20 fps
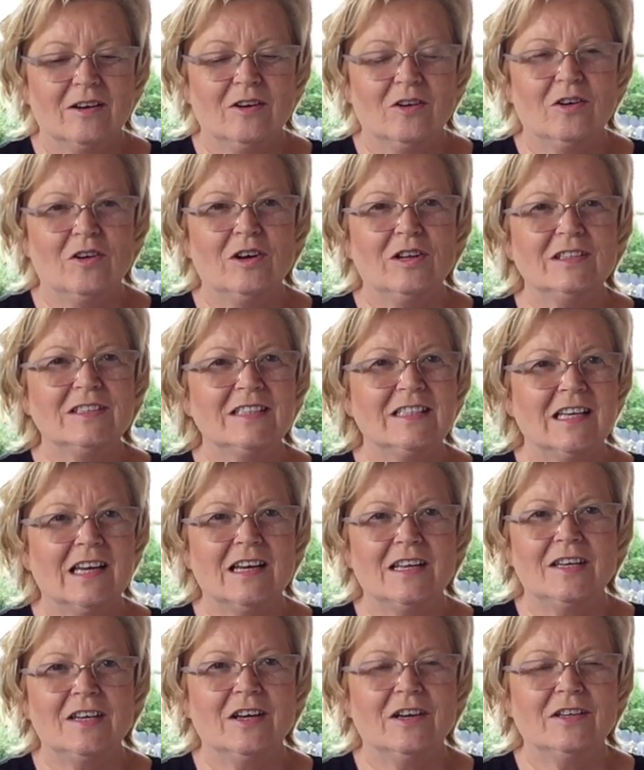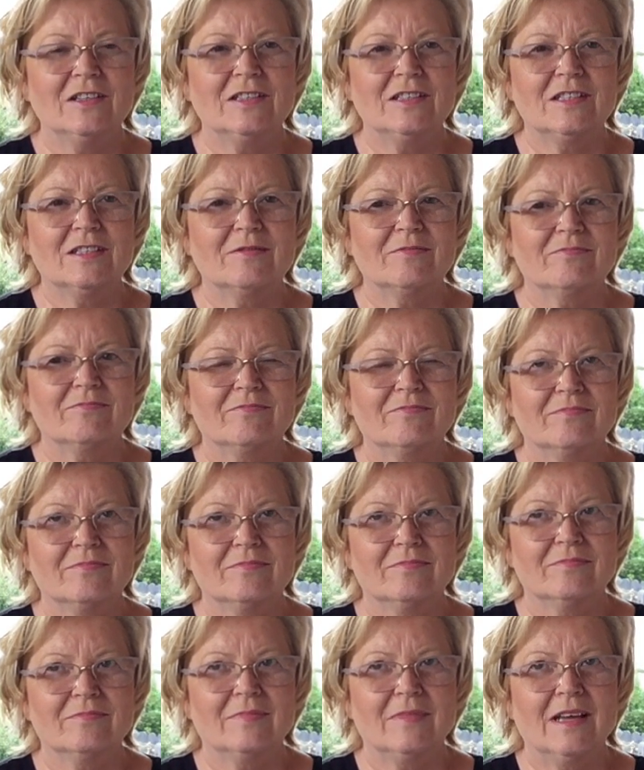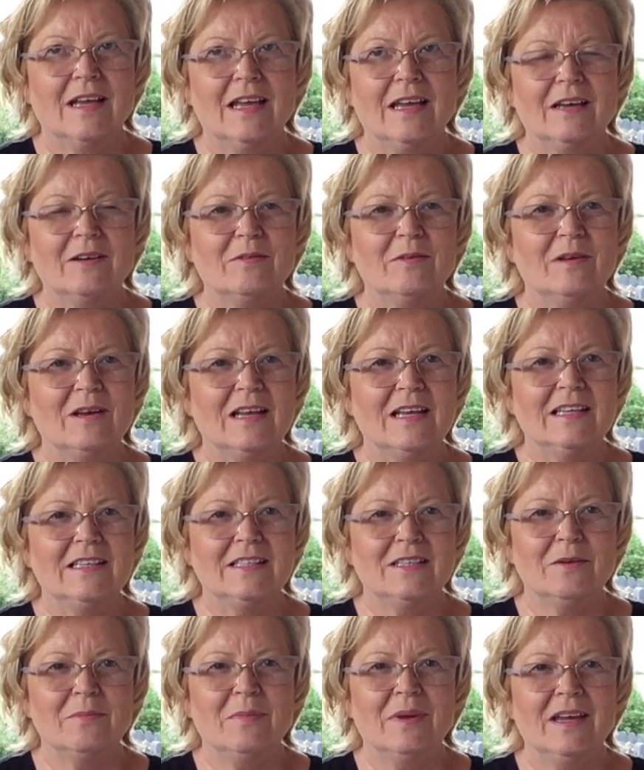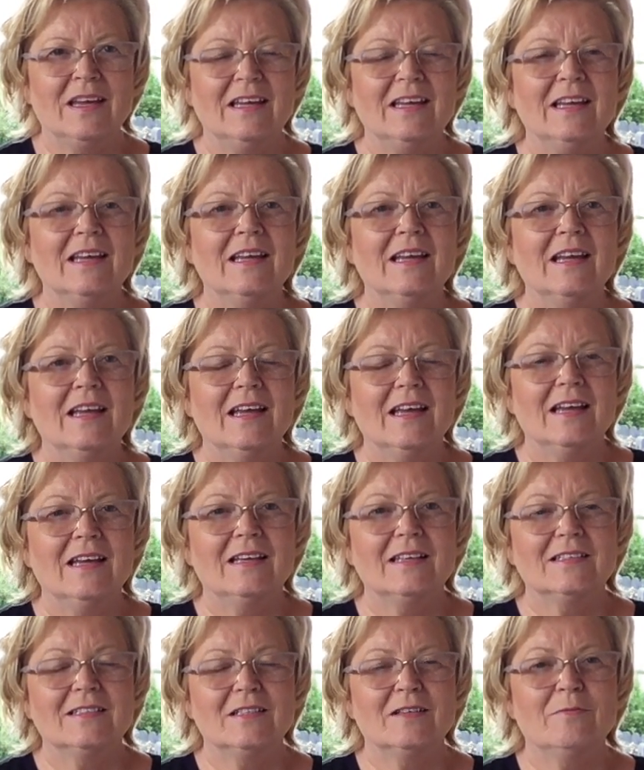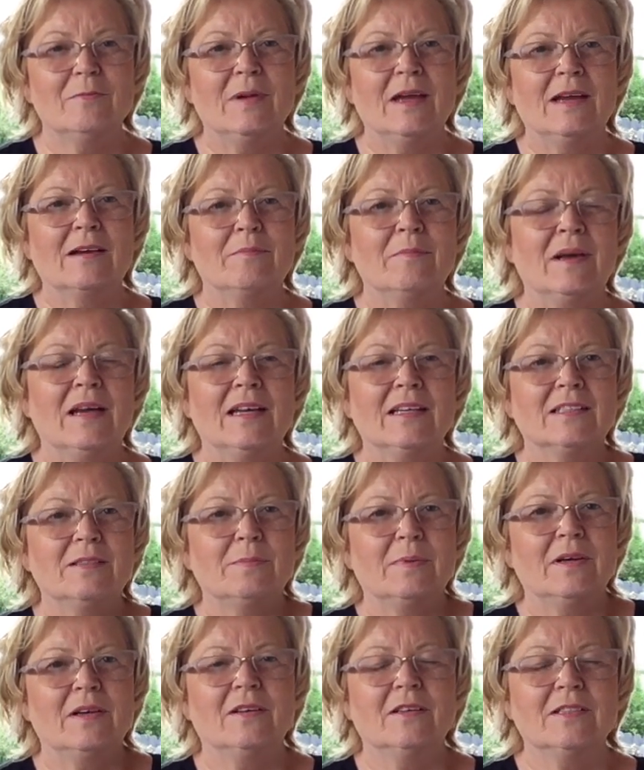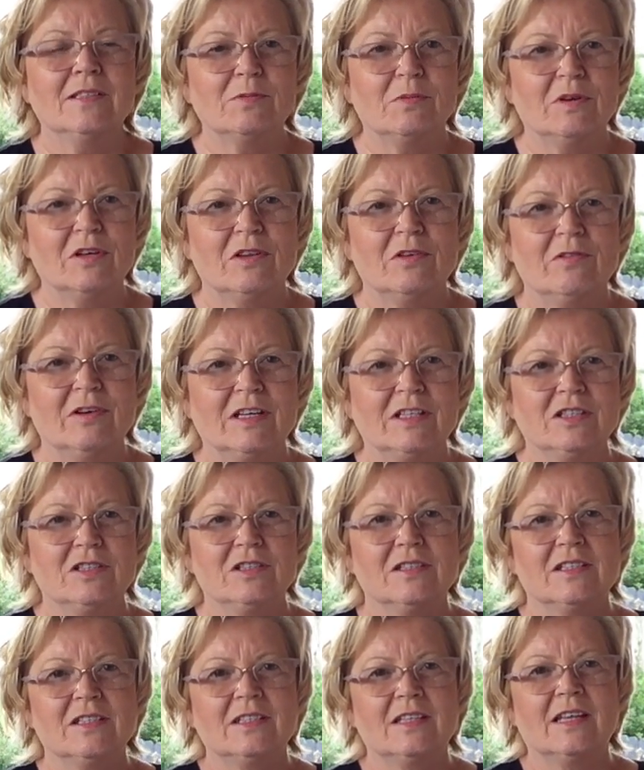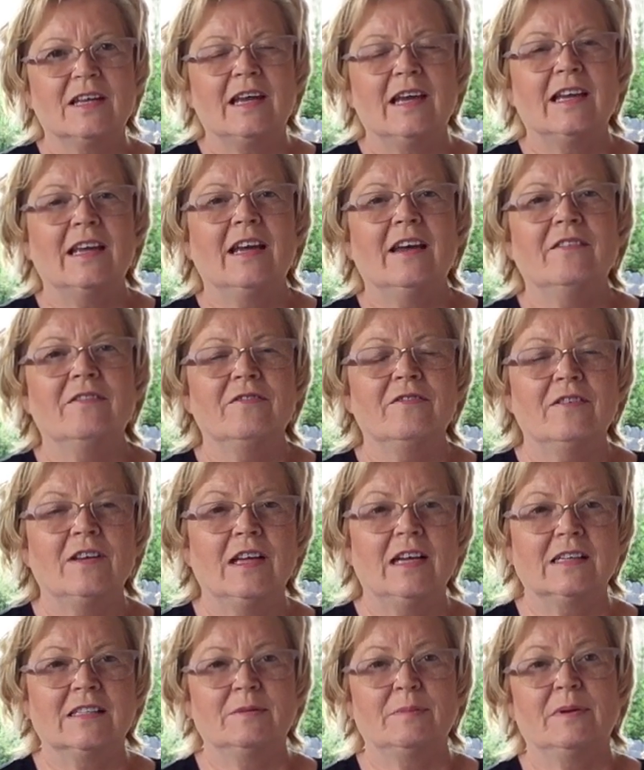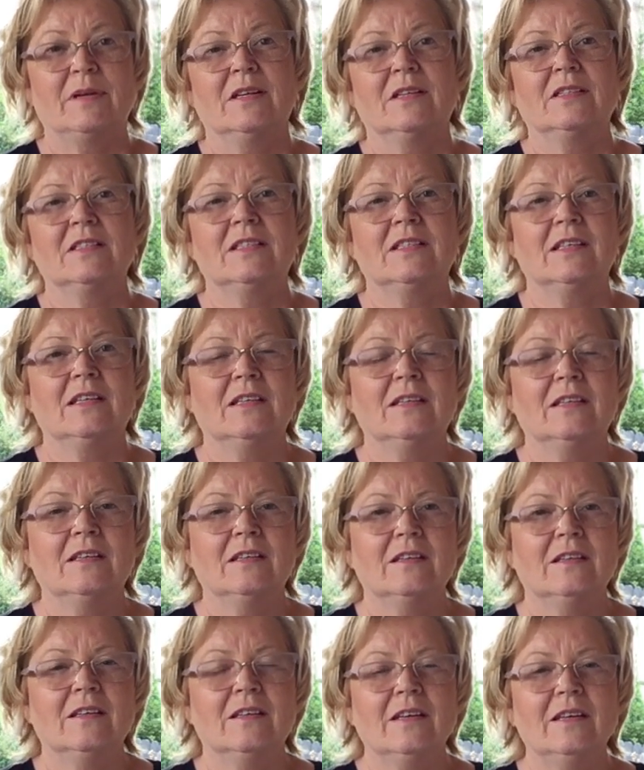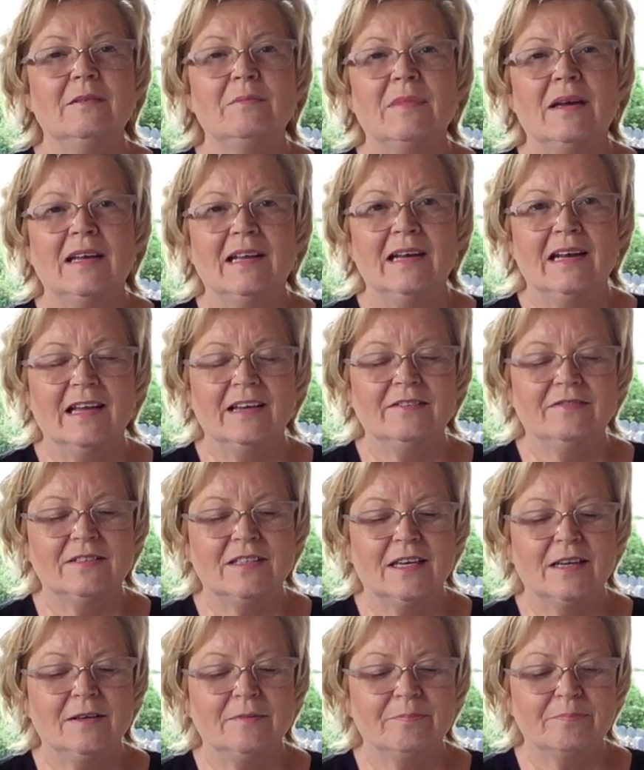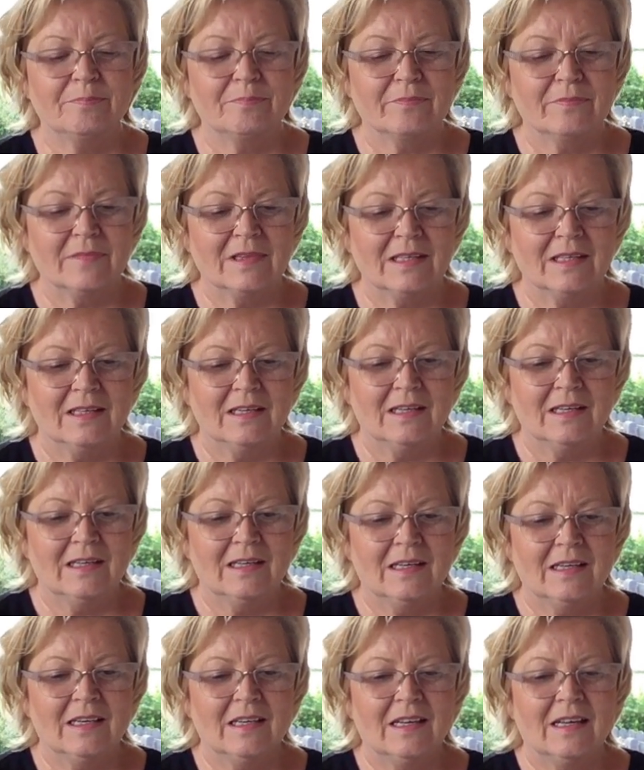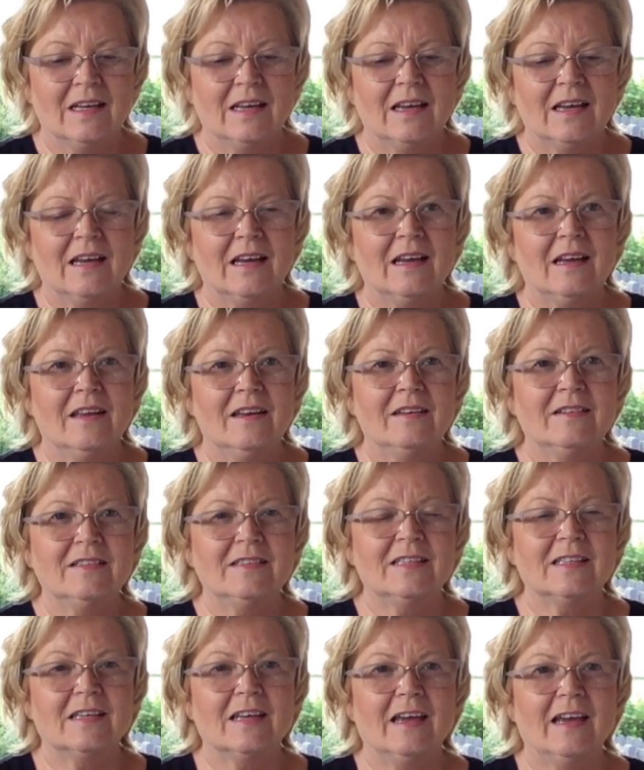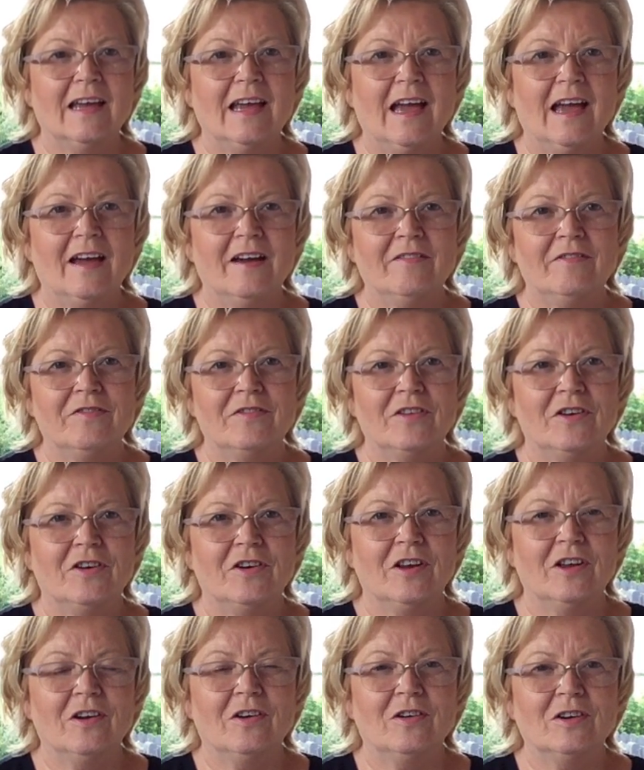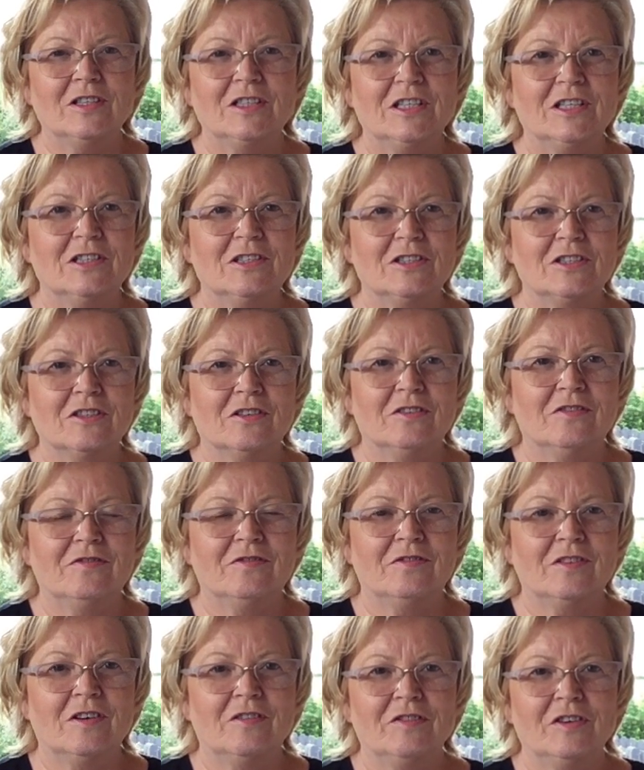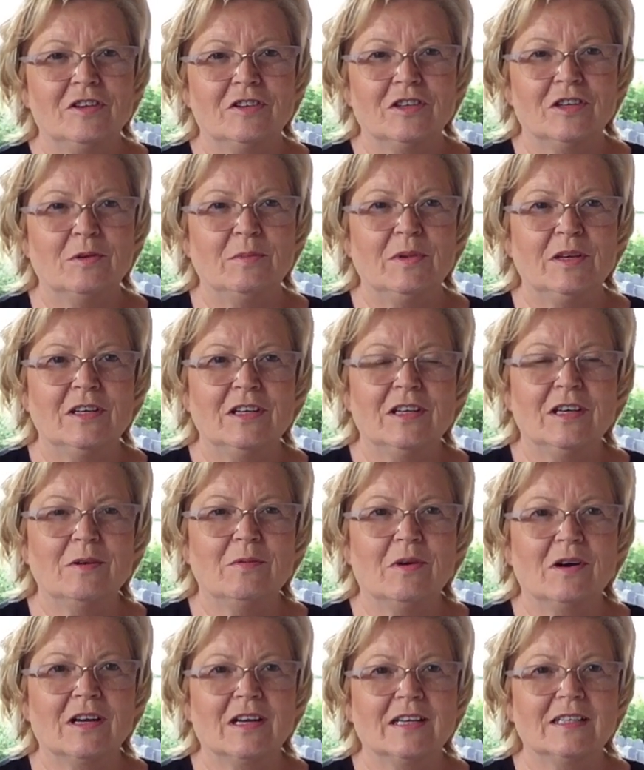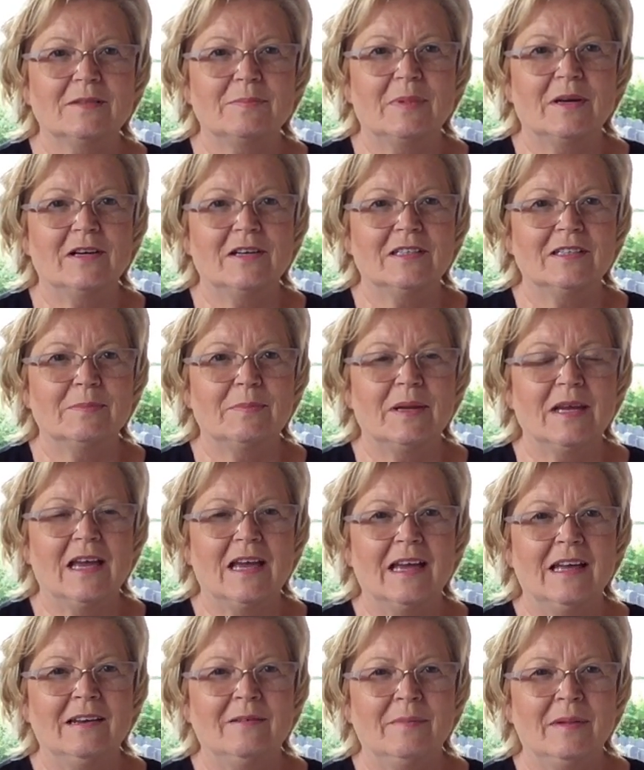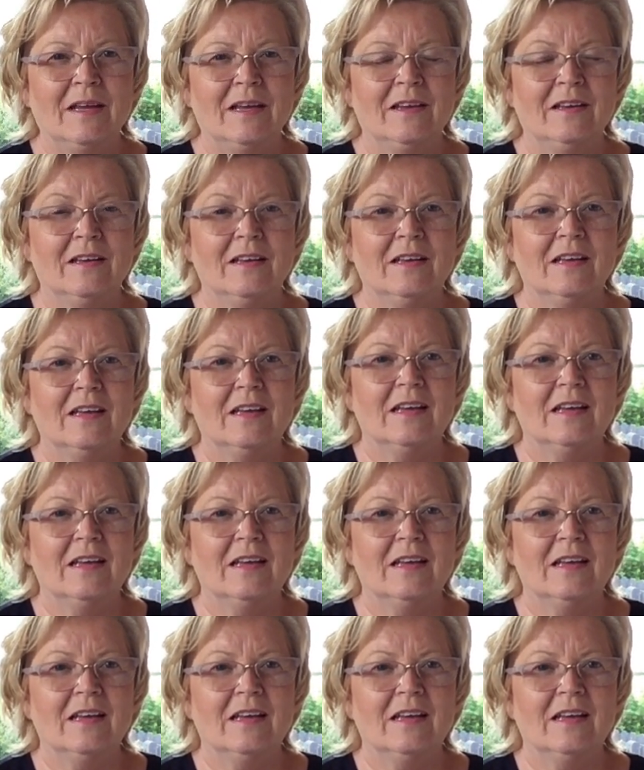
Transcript: all stand out equally to me to make my experience one of the richest that I have experienced in my lifetime. And I have 30 odd years of youth and community work experience behind me,